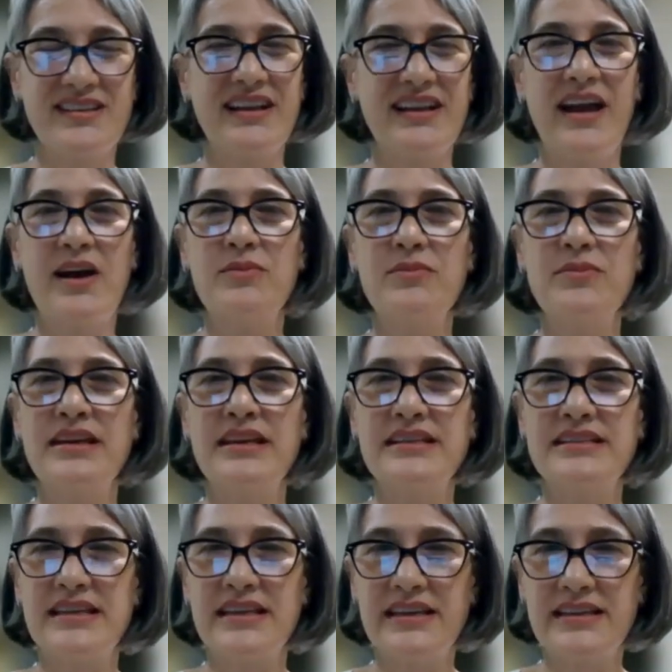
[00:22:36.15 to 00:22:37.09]
How many
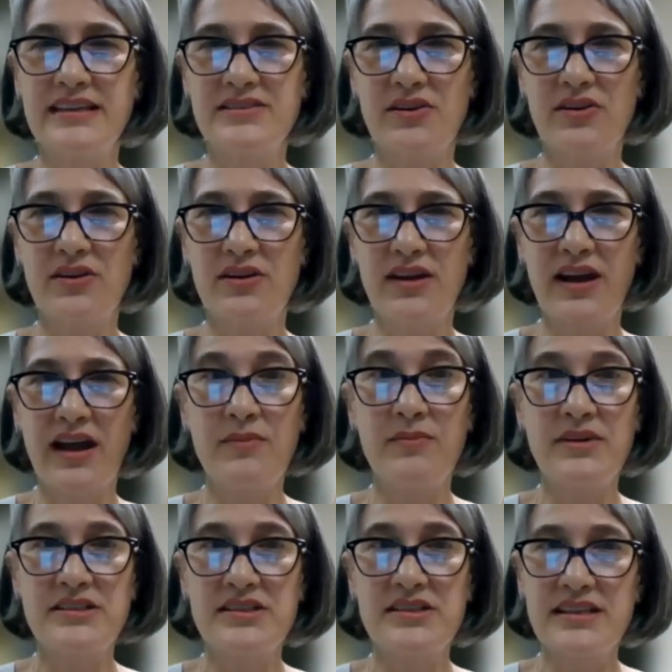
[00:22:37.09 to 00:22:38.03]
days are, how
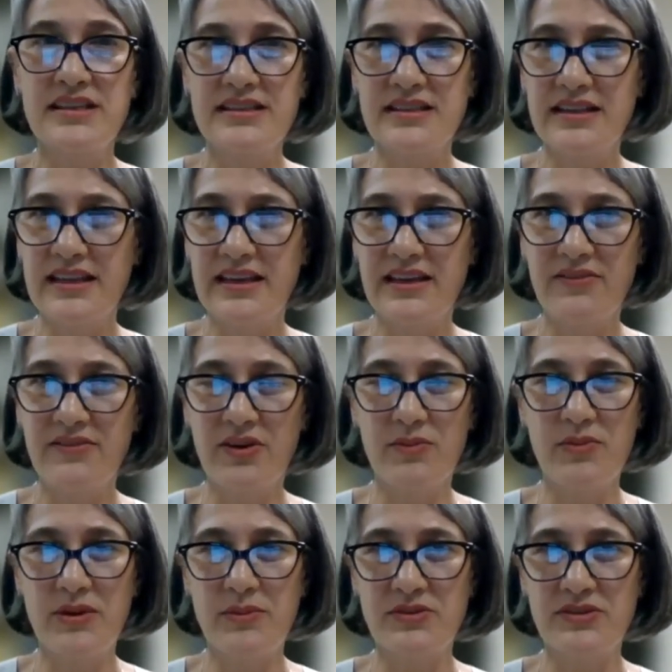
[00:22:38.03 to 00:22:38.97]
much sick leave are
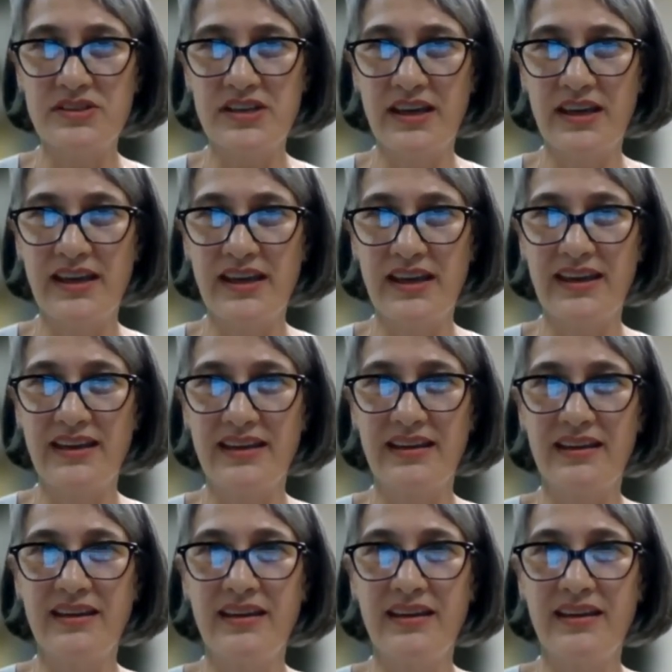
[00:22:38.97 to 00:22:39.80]
people taking?